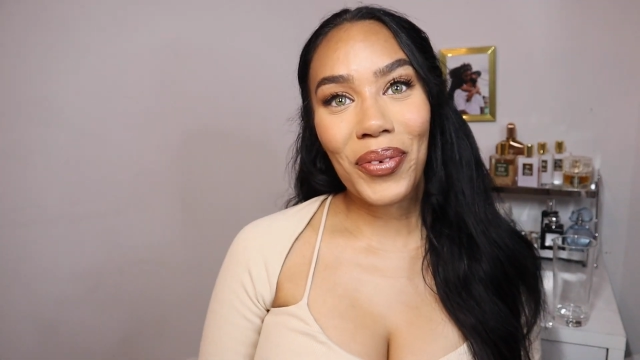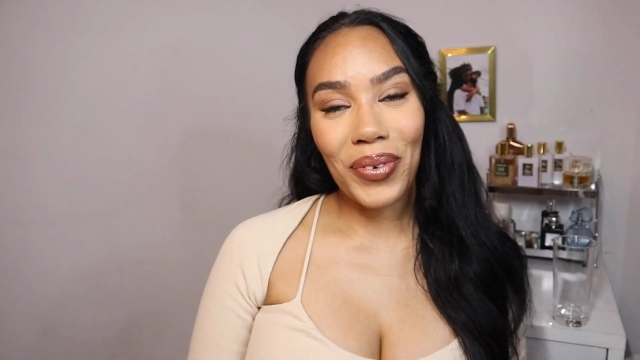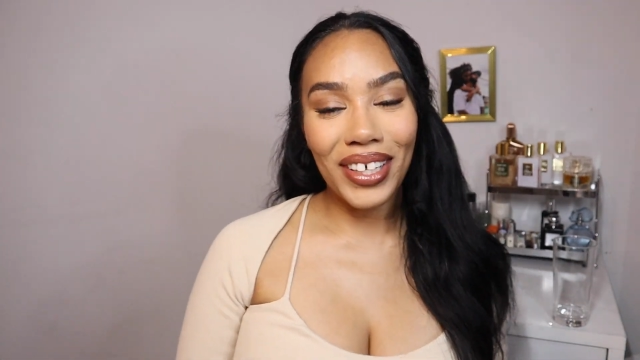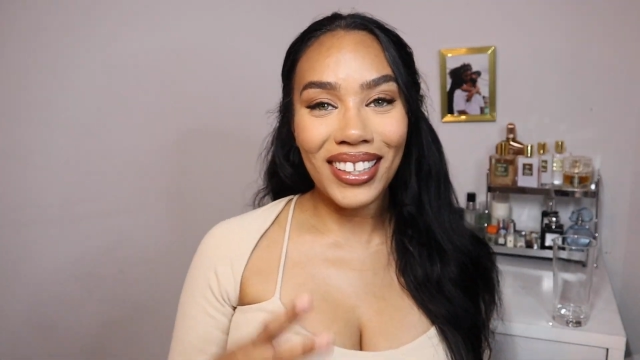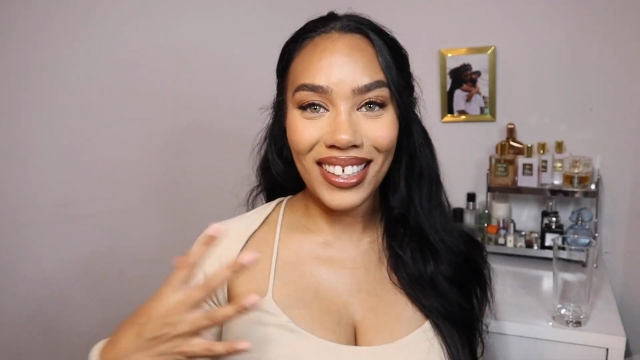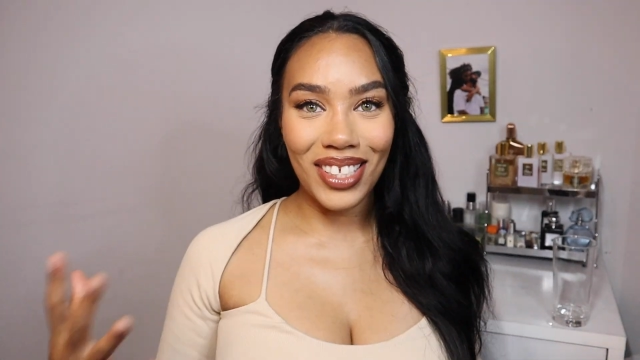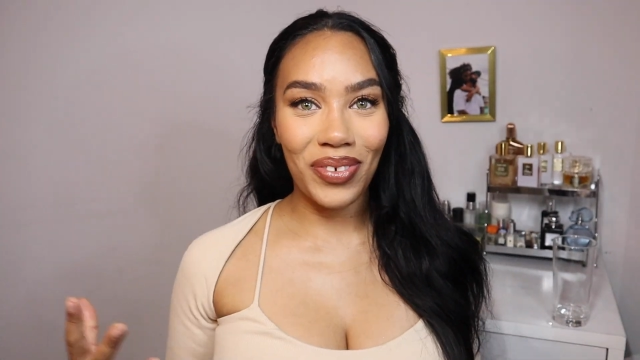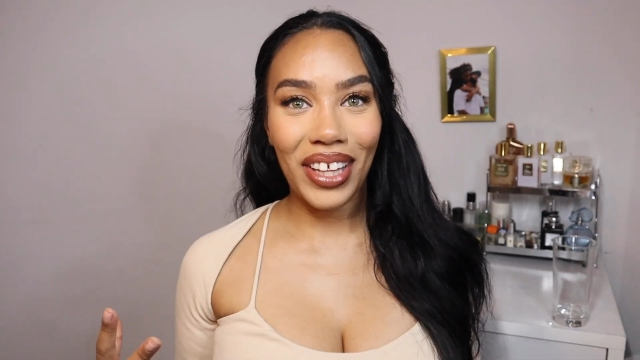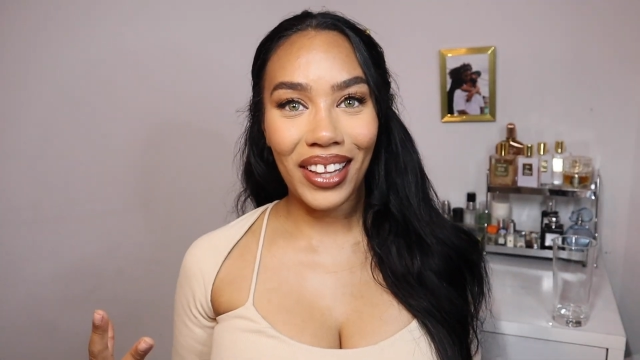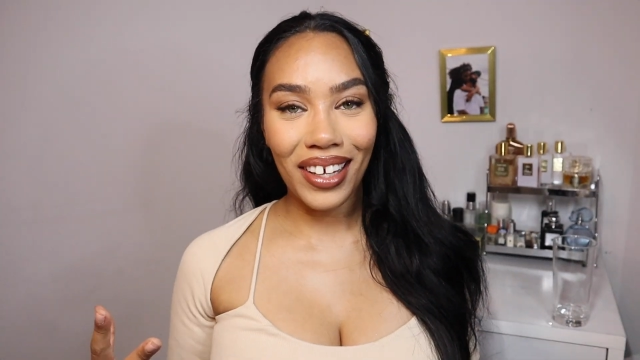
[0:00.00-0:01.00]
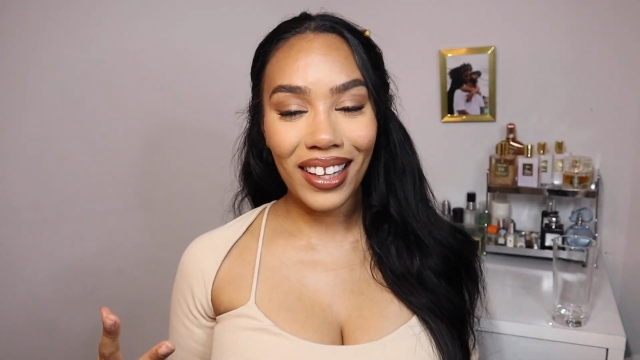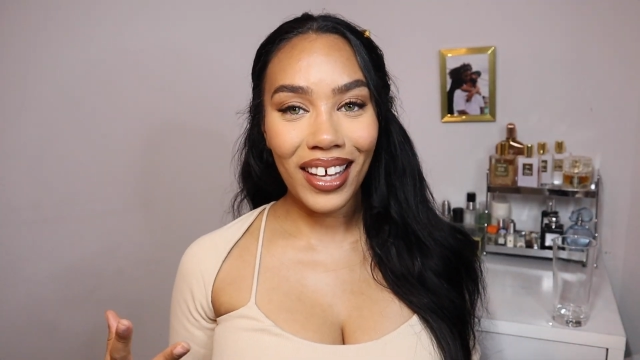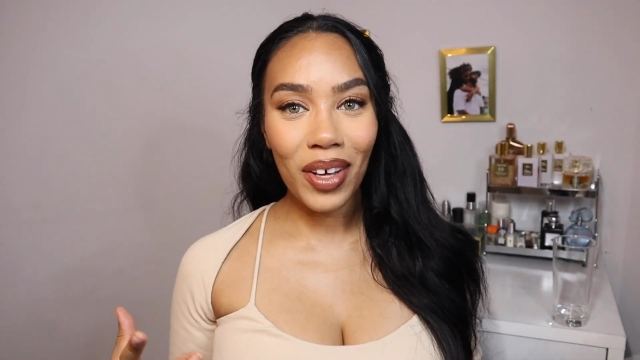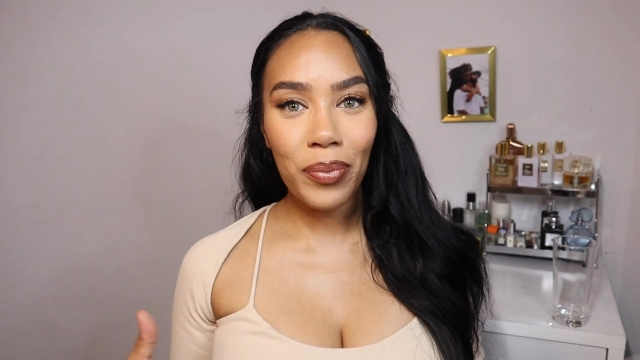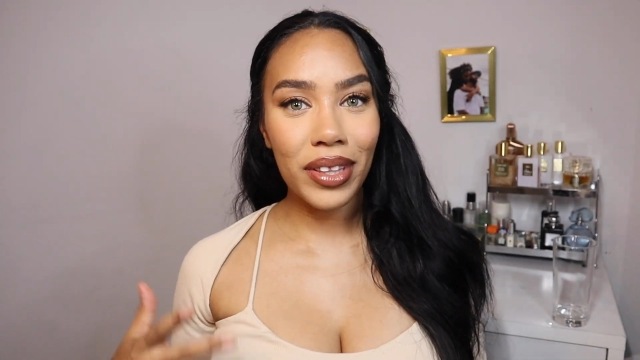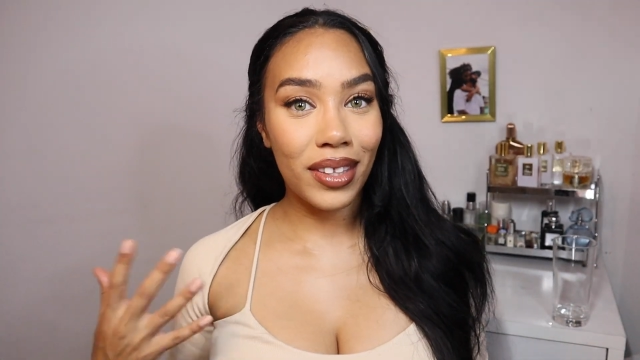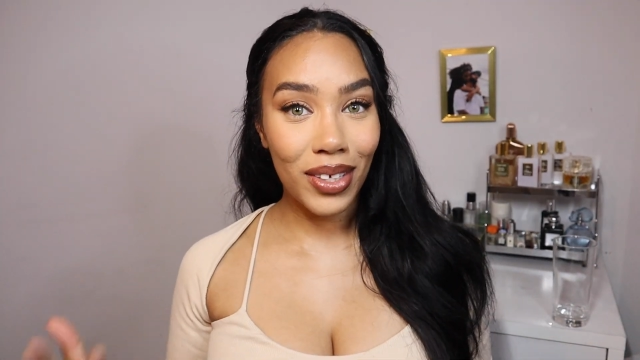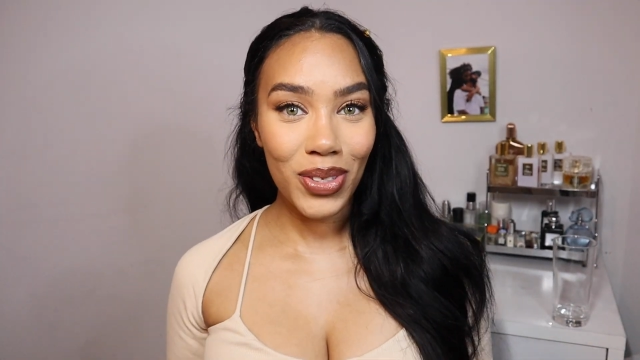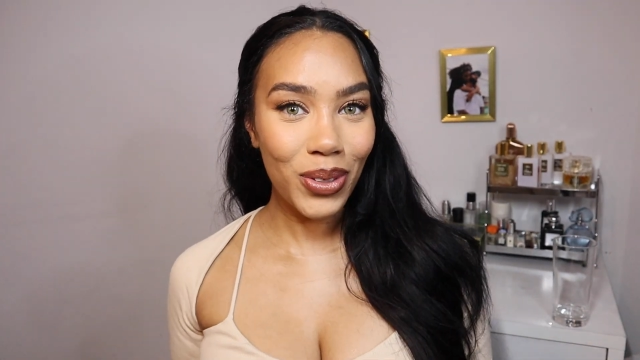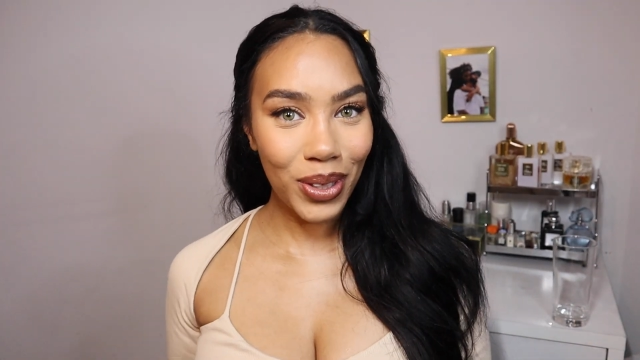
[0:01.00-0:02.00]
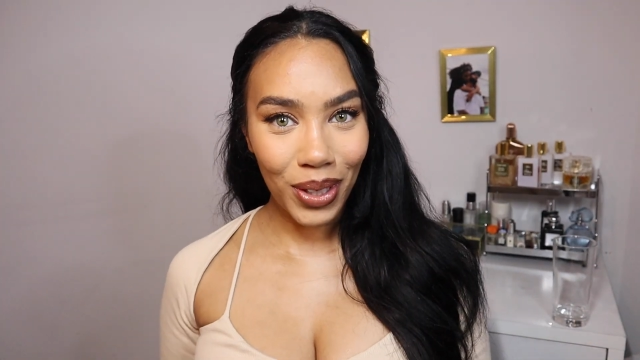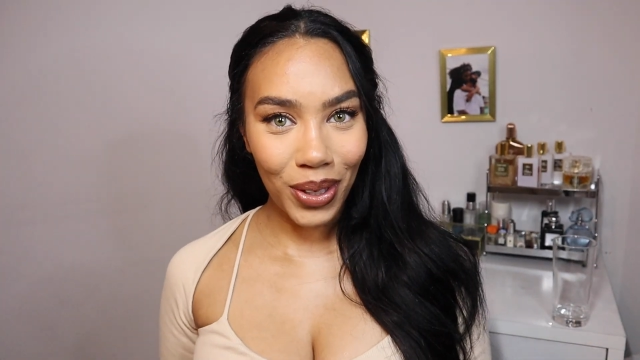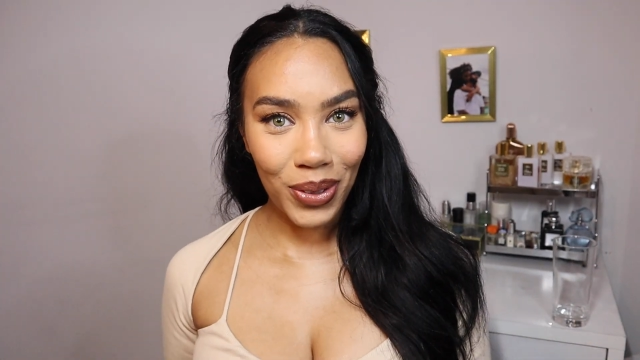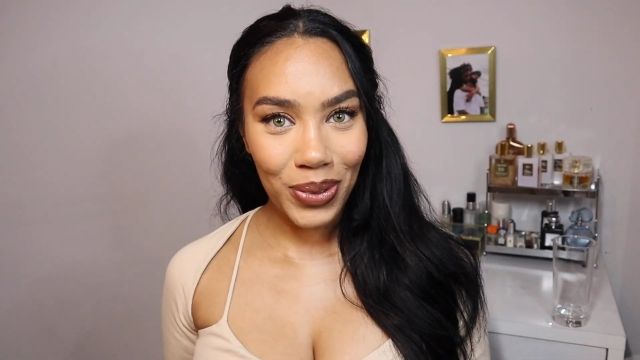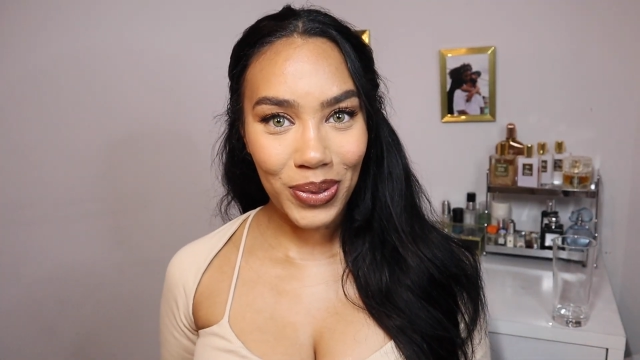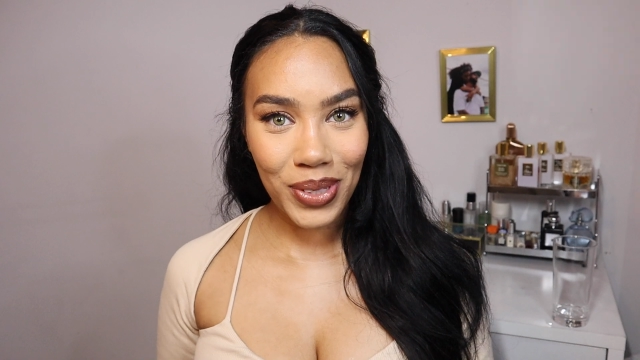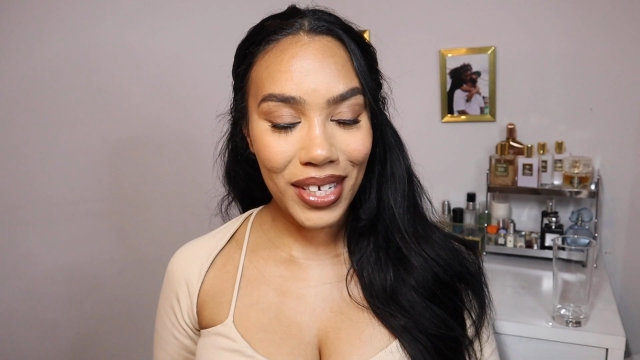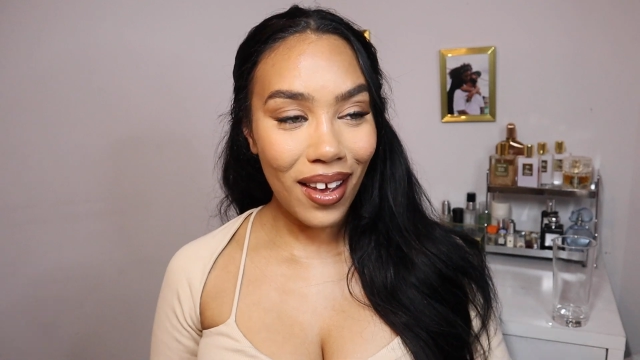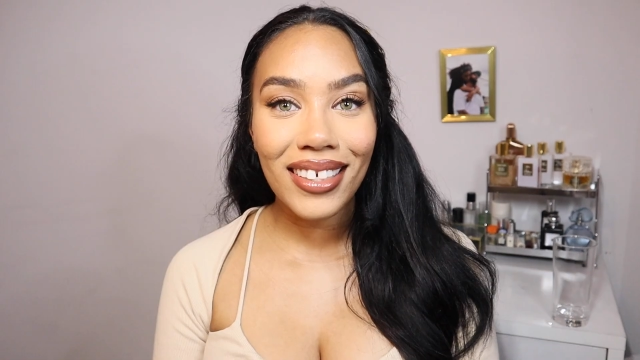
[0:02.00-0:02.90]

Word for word: what these really look like, but these are cute.